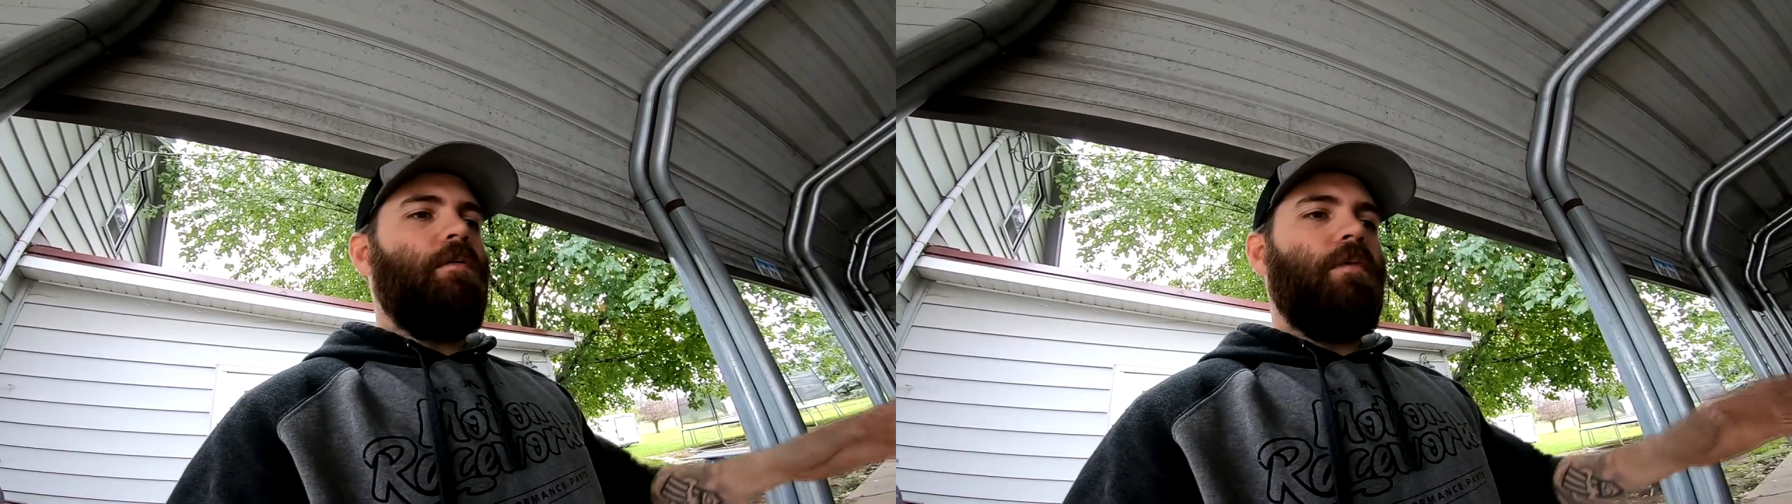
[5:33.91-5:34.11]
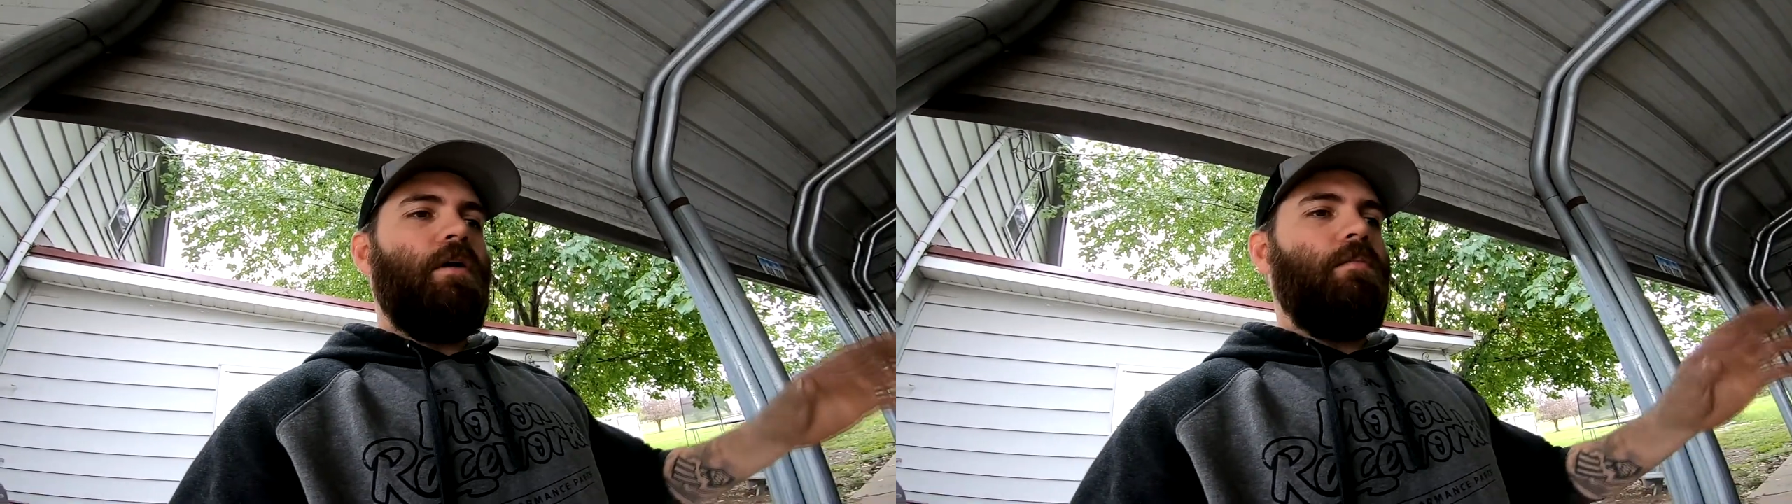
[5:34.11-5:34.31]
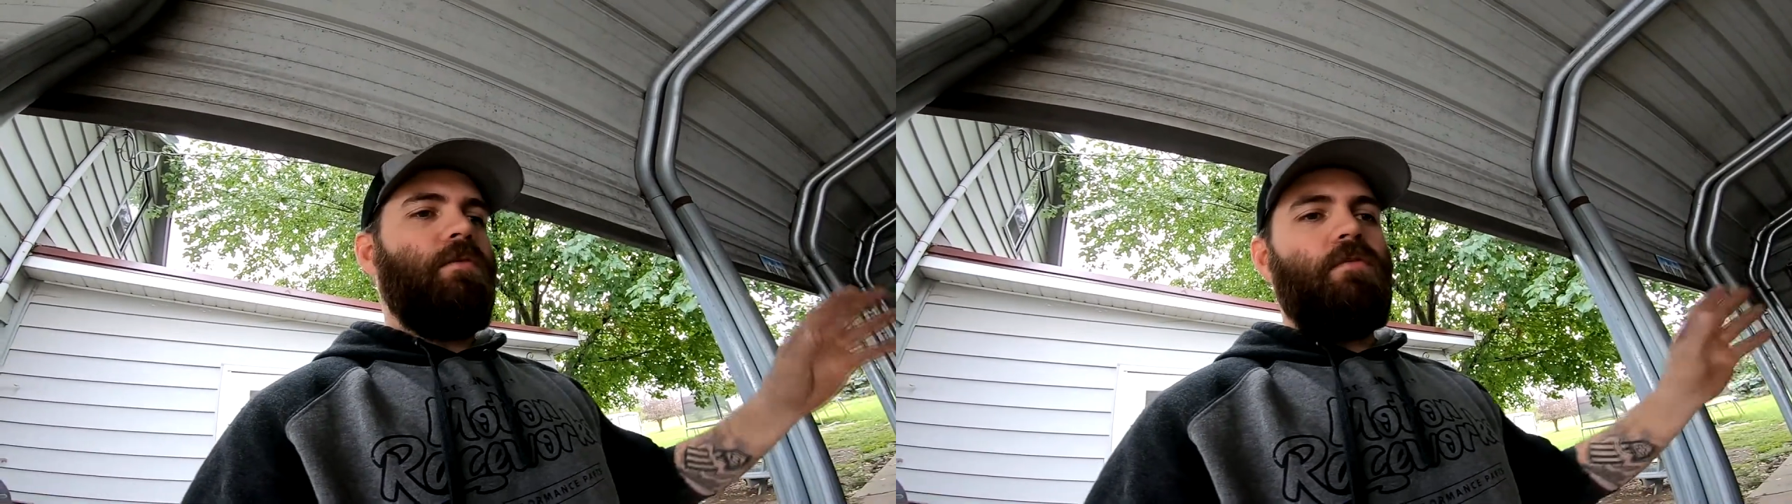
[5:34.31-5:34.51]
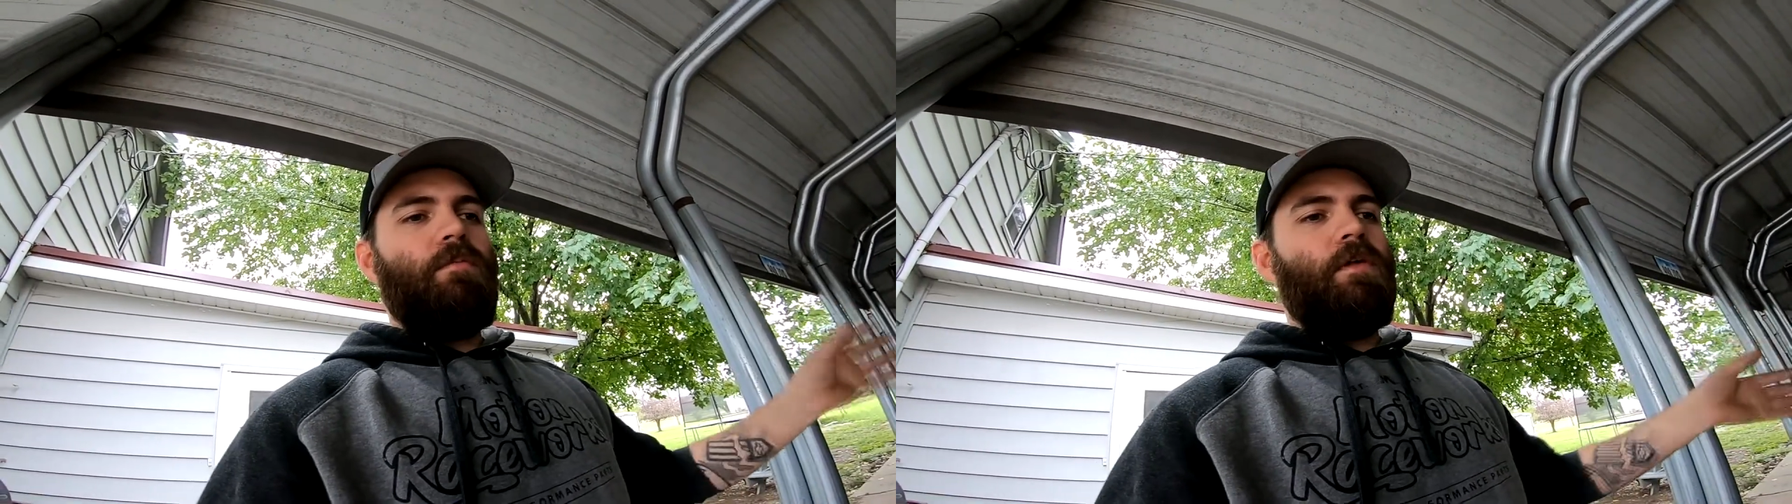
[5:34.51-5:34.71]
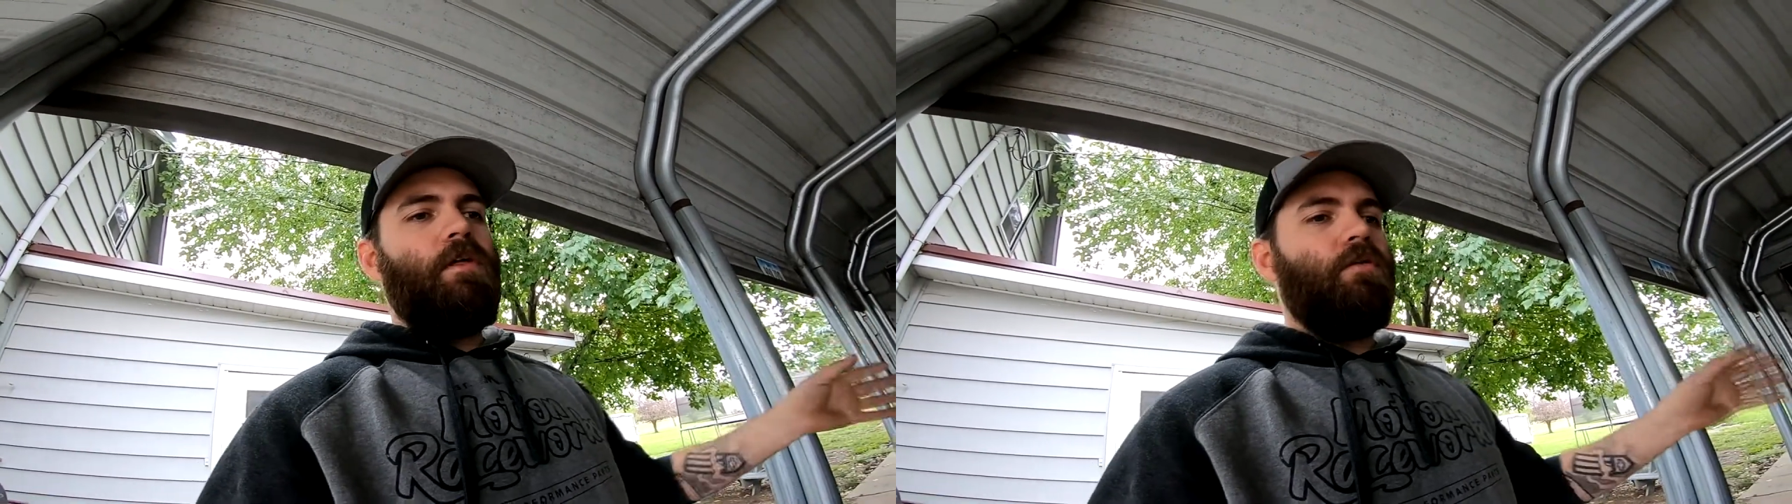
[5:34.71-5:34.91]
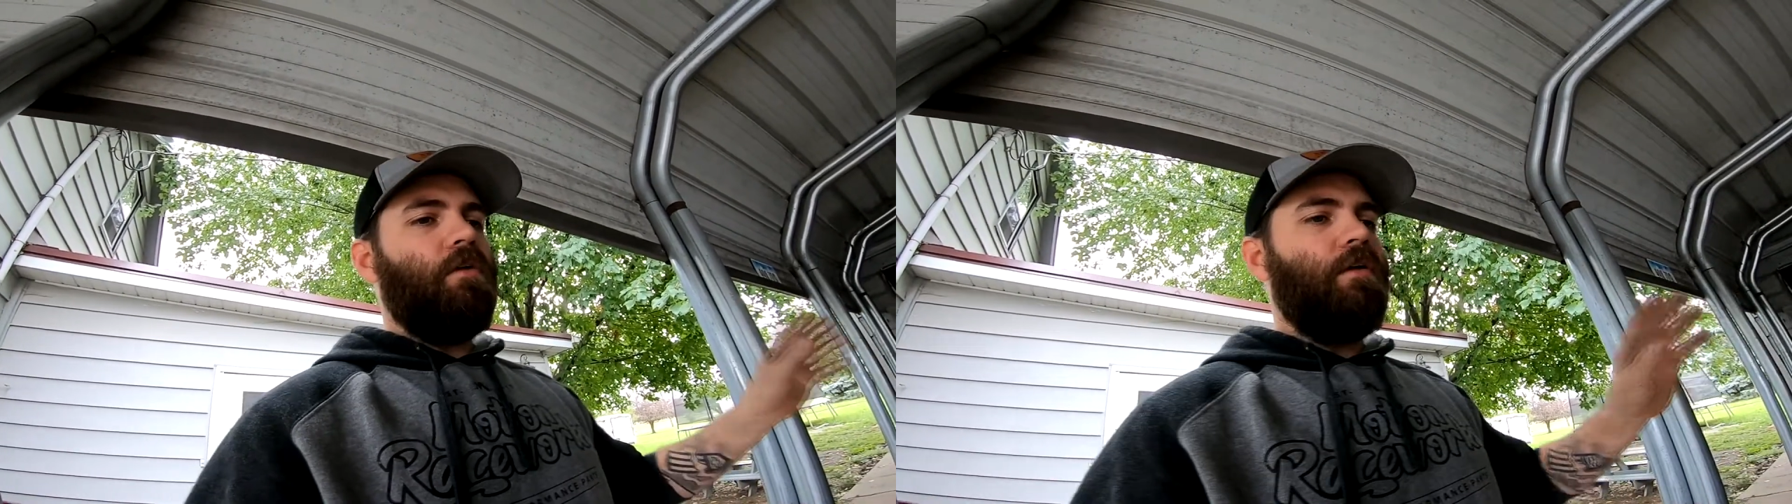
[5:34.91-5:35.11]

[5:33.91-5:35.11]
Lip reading: It might have been something else.